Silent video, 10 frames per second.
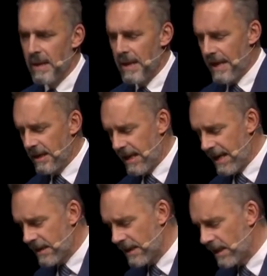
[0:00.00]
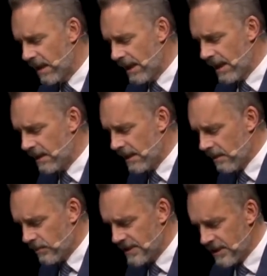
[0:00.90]
It
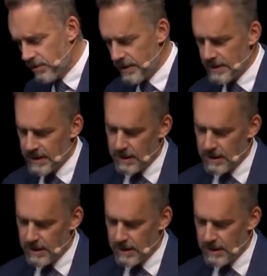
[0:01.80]
was interesting